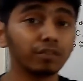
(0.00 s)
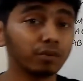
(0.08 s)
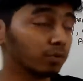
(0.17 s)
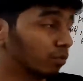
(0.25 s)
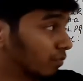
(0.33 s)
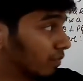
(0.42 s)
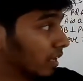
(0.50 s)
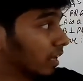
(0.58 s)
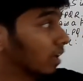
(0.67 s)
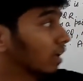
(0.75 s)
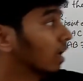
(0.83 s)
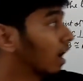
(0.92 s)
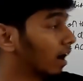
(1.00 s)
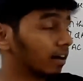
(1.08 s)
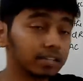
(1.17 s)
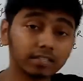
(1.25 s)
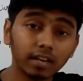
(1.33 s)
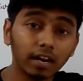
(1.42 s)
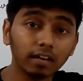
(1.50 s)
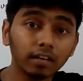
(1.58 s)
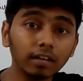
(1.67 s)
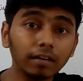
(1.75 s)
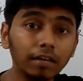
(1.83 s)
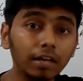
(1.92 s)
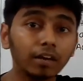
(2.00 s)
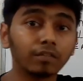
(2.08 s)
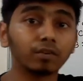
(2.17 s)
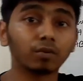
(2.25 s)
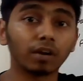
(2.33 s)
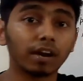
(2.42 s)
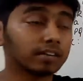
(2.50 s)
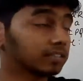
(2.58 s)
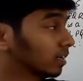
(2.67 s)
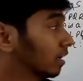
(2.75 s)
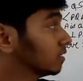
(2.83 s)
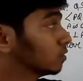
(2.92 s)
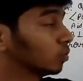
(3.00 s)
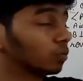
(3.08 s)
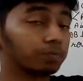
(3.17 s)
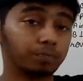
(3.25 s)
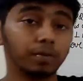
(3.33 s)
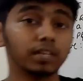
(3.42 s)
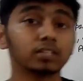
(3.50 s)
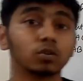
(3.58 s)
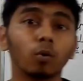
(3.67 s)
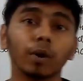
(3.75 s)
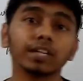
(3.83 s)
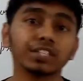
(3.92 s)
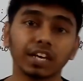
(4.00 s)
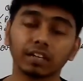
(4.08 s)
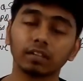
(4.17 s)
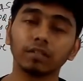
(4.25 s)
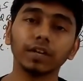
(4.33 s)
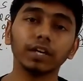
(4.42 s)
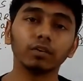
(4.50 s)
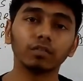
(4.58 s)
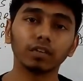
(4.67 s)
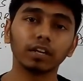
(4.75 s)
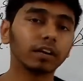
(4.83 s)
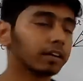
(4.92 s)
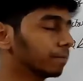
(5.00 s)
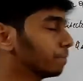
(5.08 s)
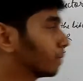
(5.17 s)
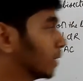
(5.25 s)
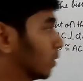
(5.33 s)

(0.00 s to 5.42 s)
if you don't feel understanding, if you don't understand, so please go and check the video for that.